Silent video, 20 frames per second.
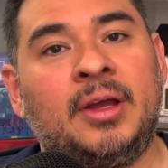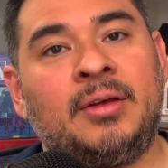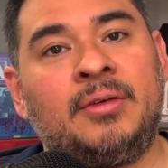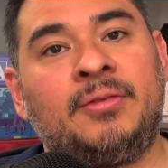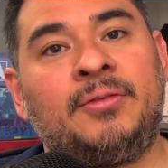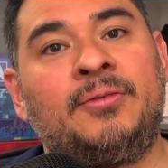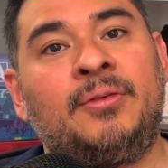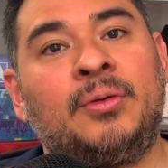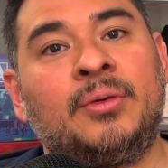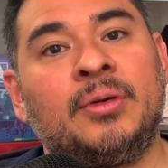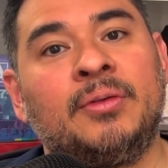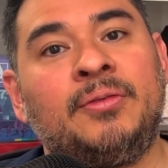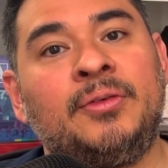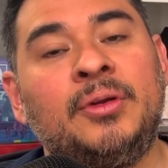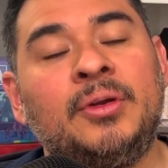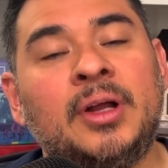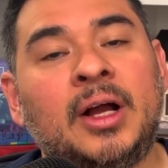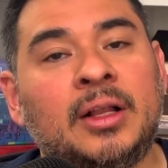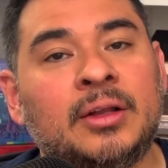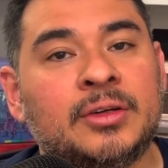For a
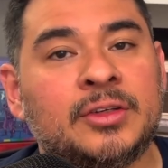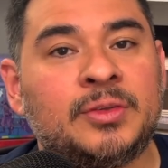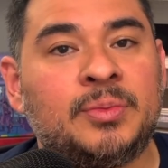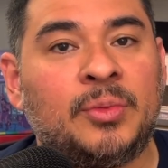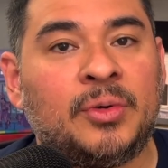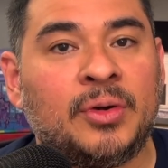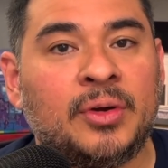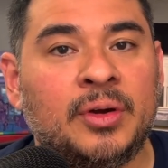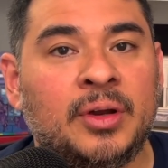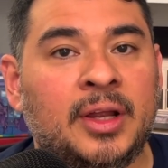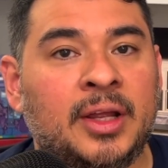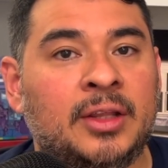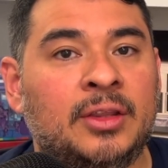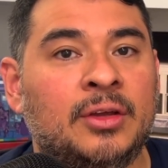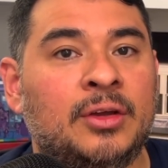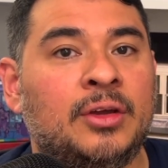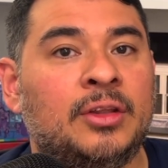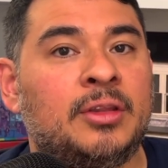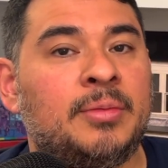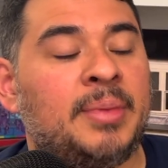Few Dollars More, and The
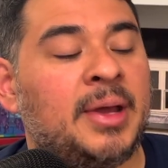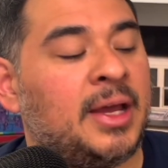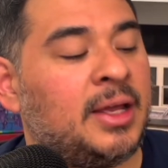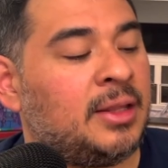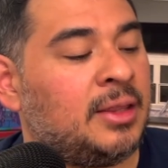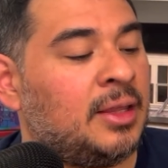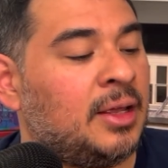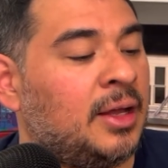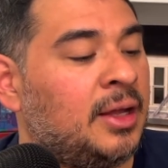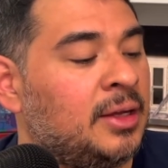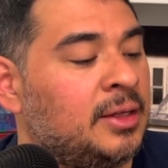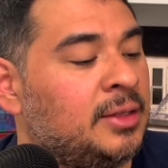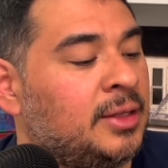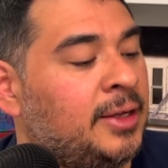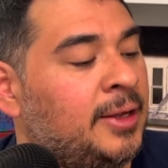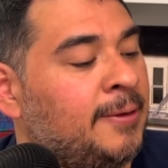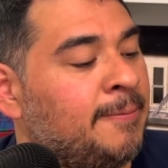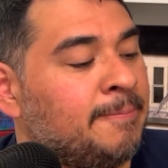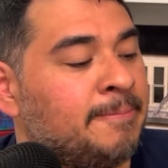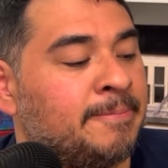Good, the Bad, the
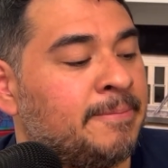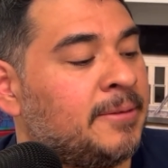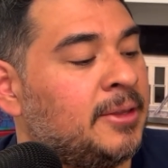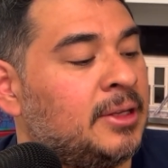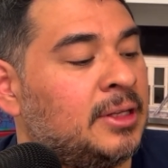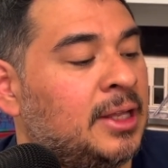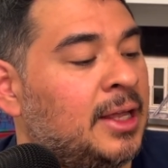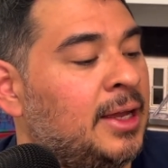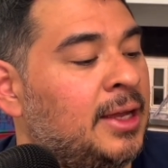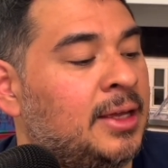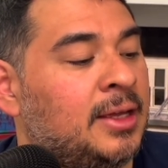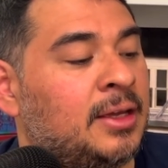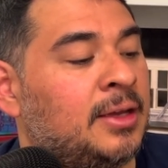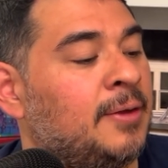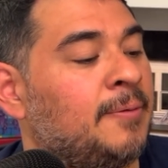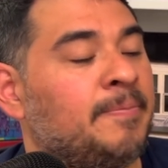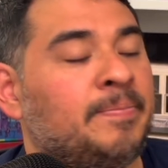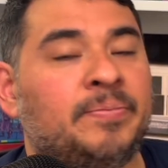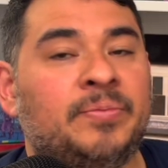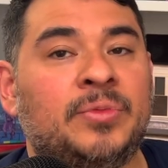Ugly, like
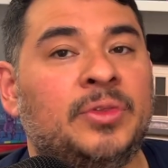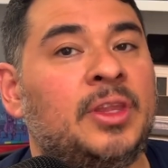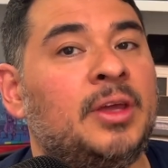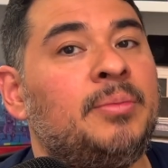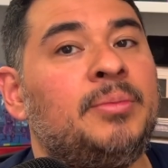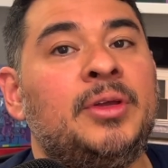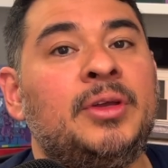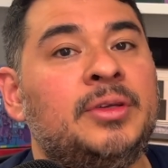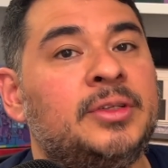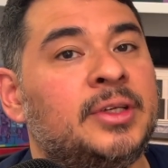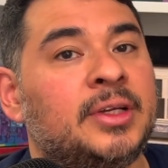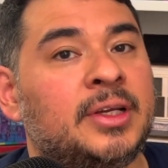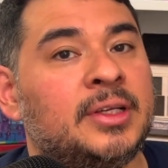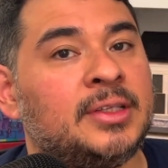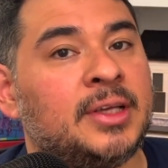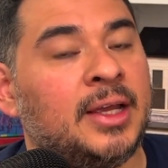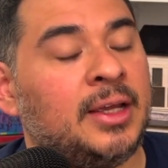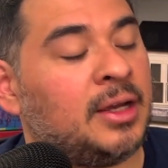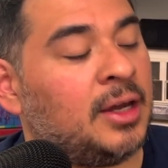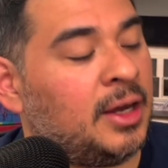the music is
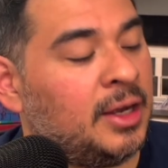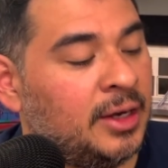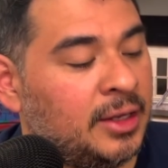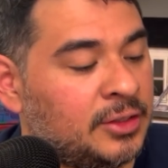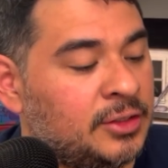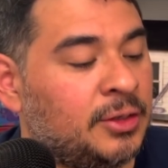iconic.